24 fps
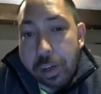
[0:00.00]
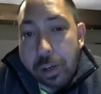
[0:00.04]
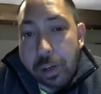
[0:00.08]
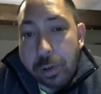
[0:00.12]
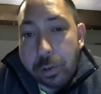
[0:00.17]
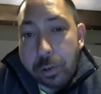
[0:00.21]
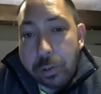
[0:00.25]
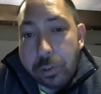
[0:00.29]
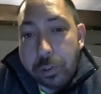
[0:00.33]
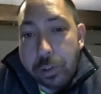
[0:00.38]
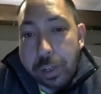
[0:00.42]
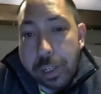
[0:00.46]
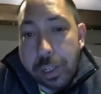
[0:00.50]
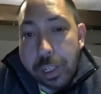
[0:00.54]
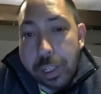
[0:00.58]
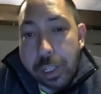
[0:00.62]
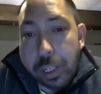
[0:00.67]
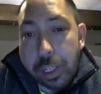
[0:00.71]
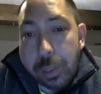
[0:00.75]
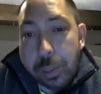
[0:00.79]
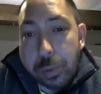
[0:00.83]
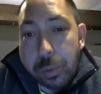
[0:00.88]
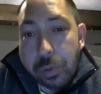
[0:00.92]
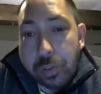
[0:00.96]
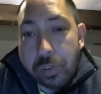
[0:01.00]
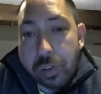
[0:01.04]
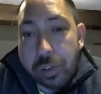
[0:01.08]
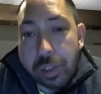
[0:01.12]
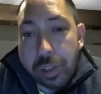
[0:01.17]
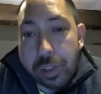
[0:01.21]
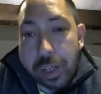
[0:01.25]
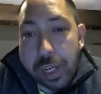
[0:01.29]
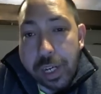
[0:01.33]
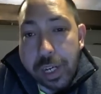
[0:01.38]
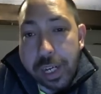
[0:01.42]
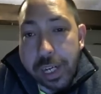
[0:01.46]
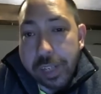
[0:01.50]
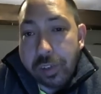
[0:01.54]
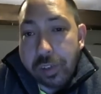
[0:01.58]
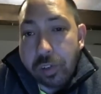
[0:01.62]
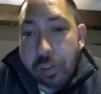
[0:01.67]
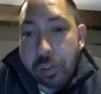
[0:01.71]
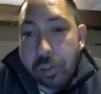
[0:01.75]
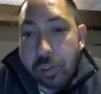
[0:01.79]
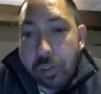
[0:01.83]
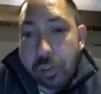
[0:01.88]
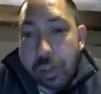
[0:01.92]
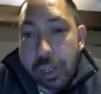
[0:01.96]
said he was sent on
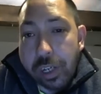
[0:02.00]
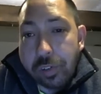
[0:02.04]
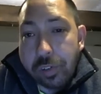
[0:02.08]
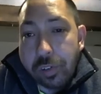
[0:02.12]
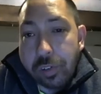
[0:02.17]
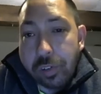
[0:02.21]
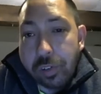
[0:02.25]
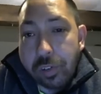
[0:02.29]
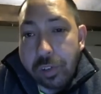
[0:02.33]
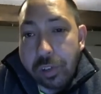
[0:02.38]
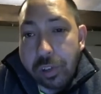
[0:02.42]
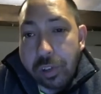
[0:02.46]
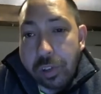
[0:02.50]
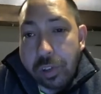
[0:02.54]
exercises in